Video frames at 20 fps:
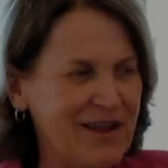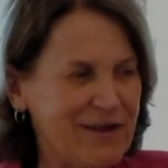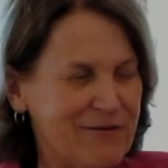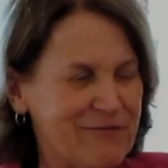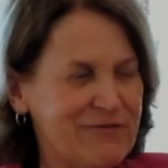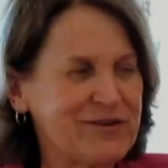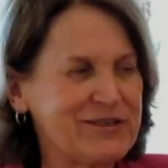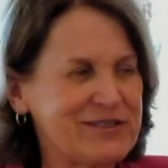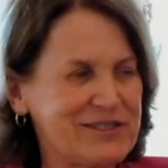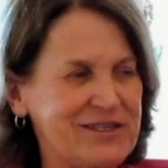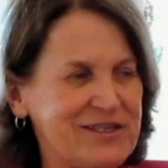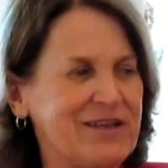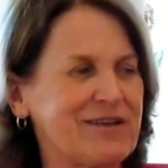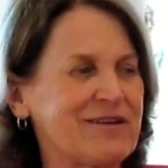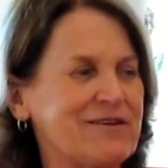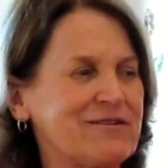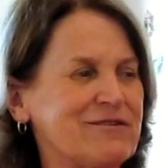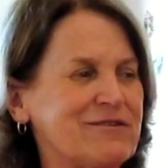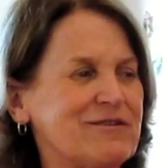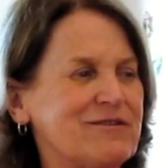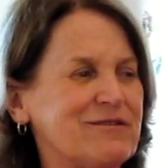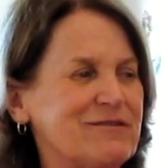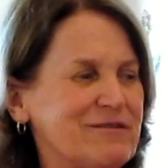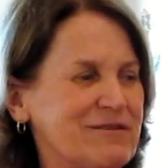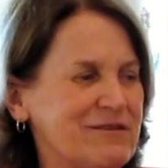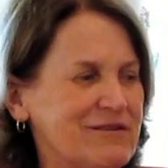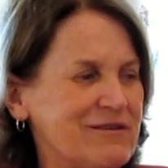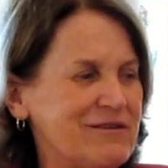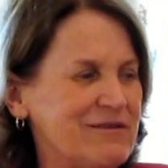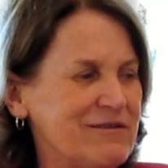every single
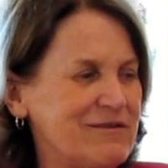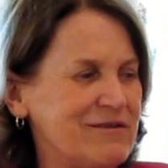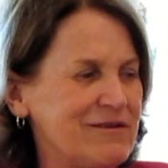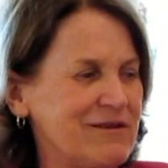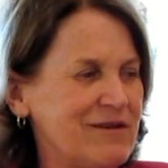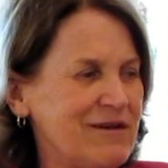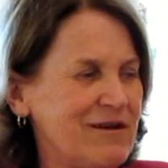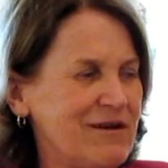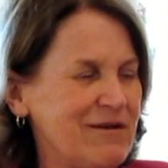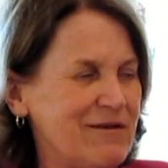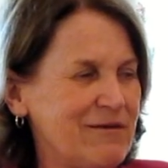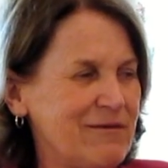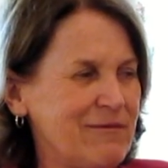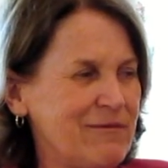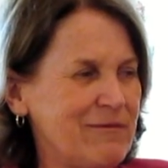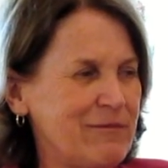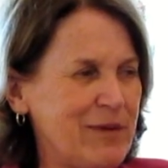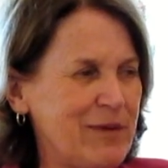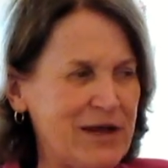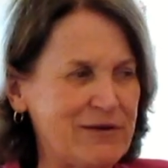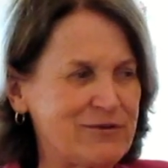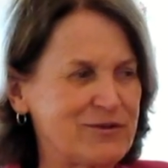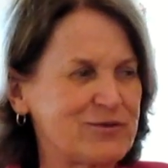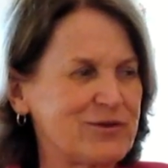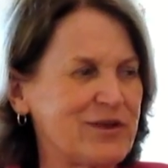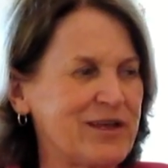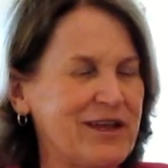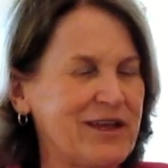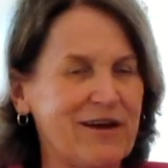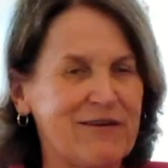
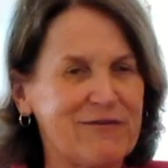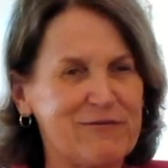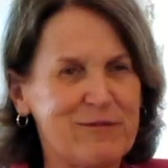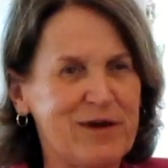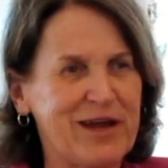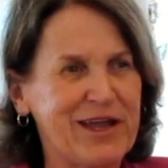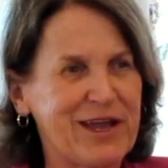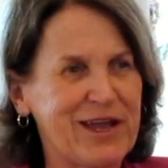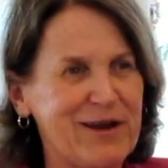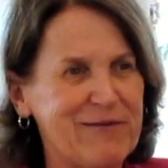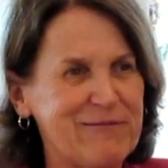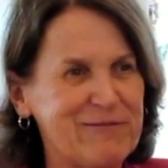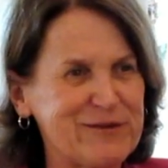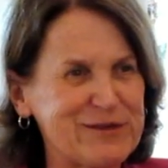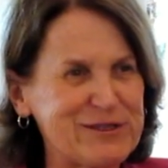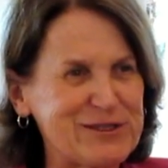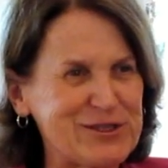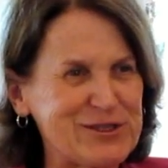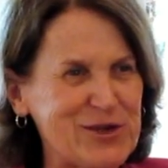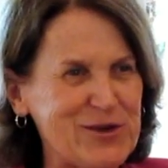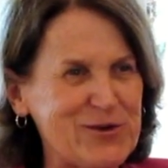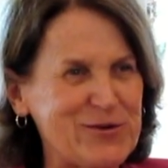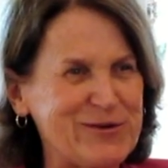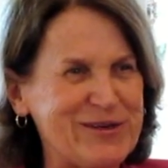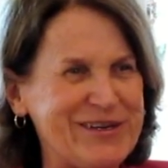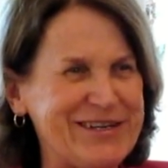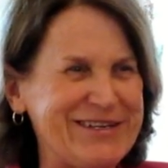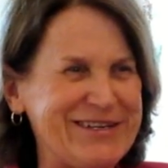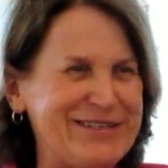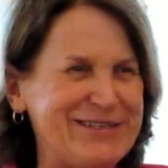boundary of my comfort
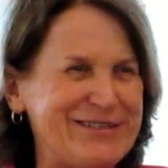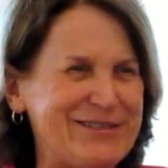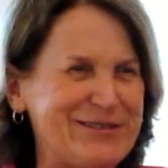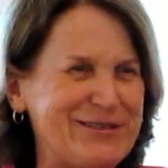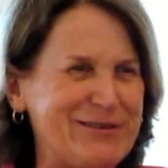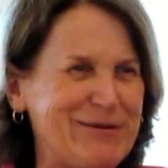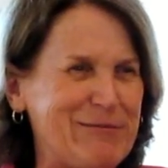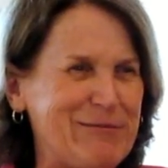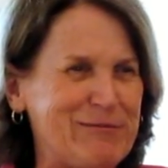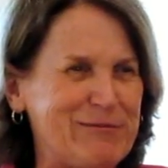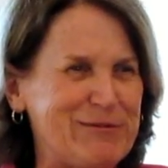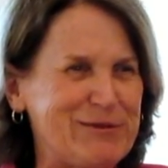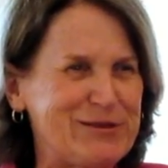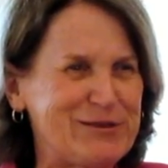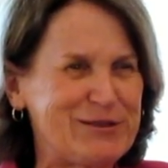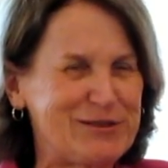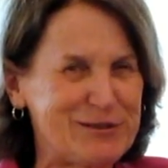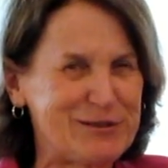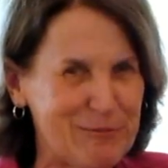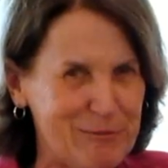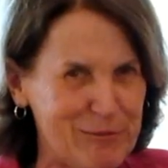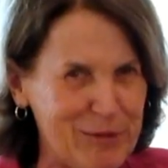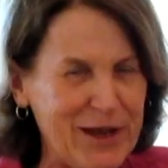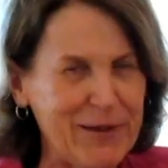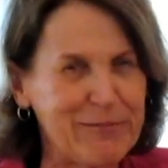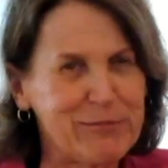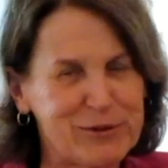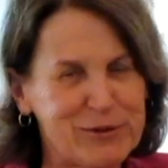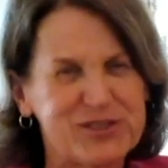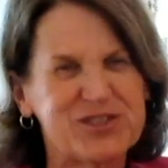zone.
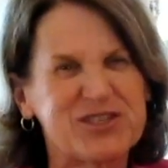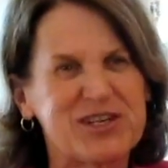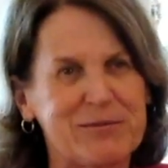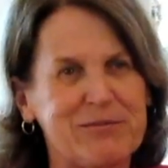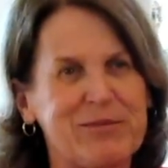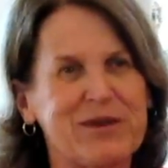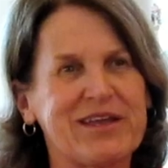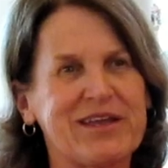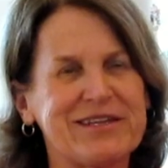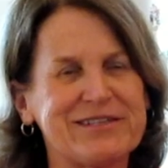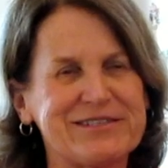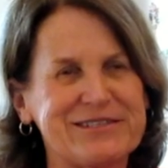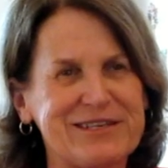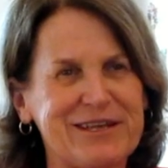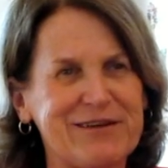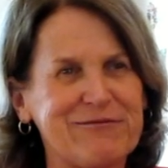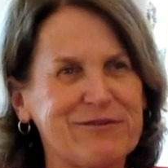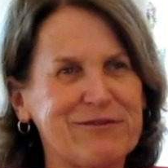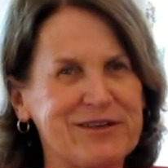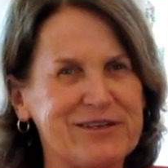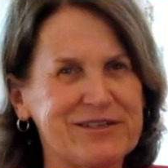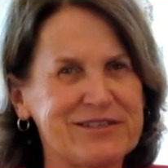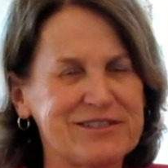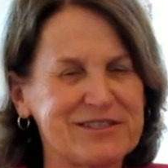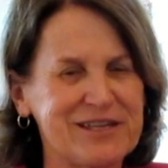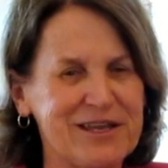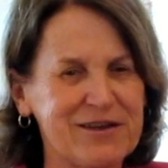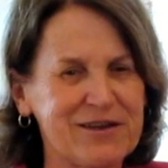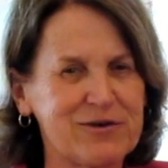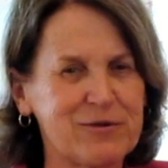I pushed up against every
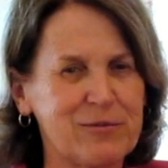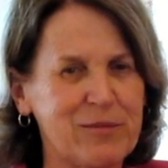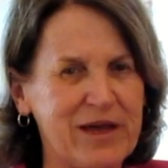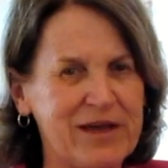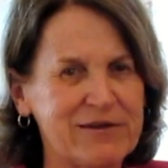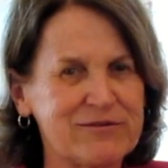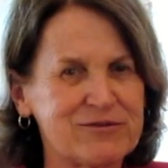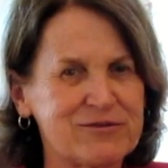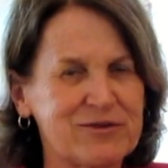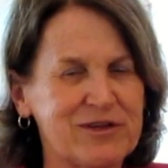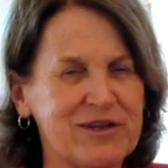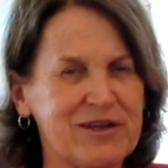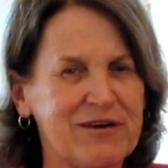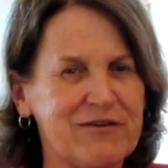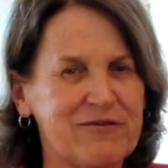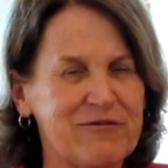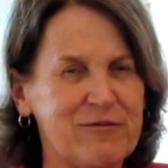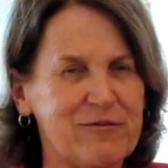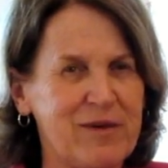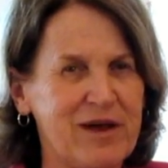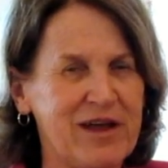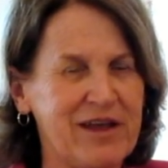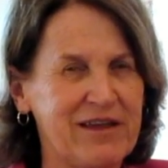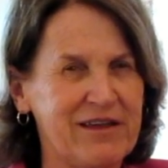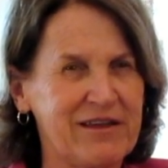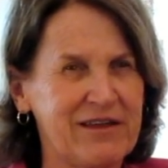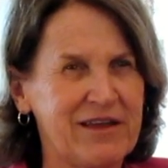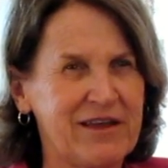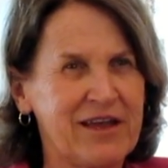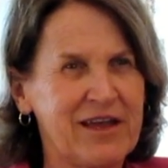single boundary of
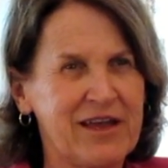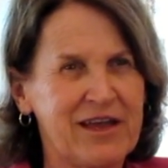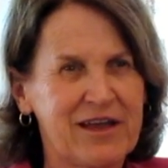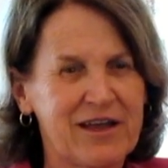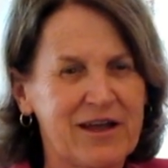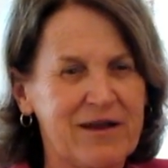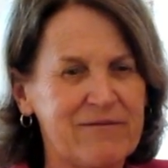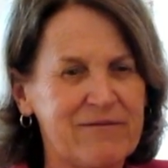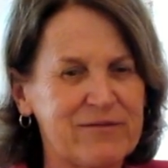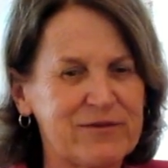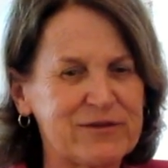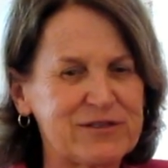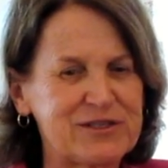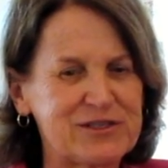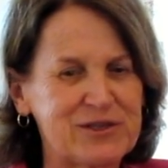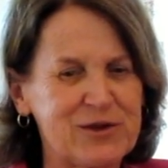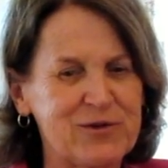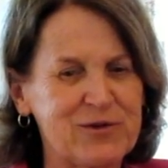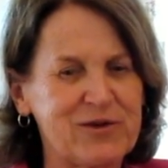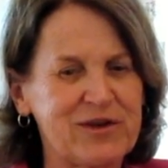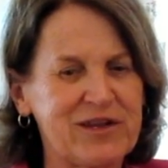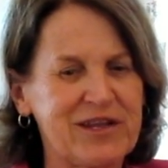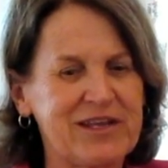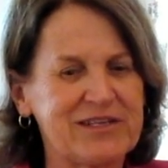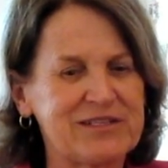my comfort zone